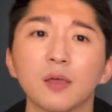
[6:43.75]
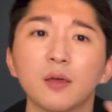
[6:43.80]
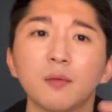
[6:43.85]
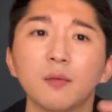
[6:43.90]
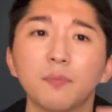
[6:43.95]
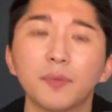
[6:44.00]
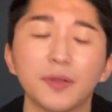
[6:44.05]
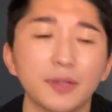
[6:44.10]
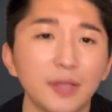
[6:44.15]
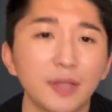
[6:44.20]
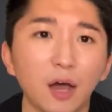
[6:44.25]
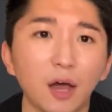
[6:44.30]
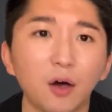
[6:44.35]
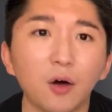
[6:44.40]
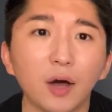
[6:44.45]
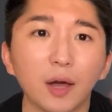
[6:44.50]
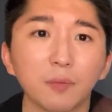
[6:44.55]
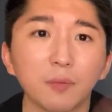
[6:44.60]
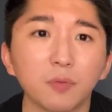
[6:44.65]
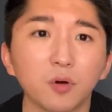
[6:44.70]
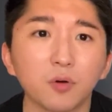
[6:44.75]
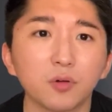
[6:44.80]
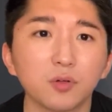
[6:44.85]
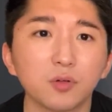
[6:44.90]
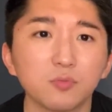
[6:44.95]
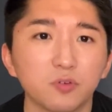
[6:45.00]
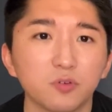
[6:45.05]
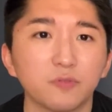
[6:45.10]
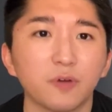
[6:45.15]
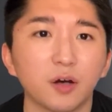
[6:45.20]
But now I'm going to
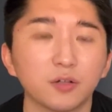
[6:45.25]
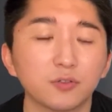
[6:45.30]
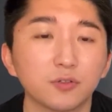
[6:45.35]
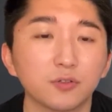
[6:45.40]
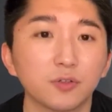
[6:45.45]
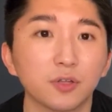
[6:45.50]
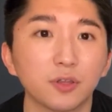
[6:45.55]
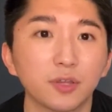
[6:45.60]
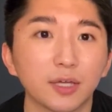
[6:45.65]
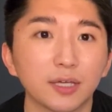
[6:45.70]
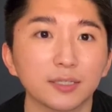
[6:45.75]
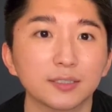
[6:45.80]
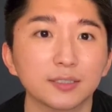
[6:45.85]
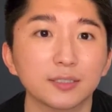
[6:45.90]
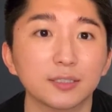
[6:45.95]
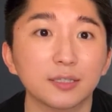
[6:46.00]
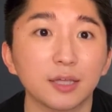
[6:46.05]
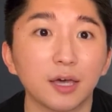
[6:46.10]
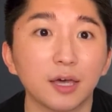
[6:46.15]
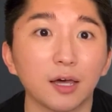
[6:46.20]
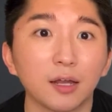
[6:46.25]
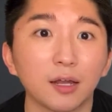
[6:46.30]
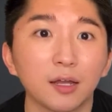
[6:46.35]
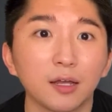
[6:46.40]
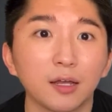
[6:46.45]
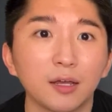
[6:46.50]
move on to the things that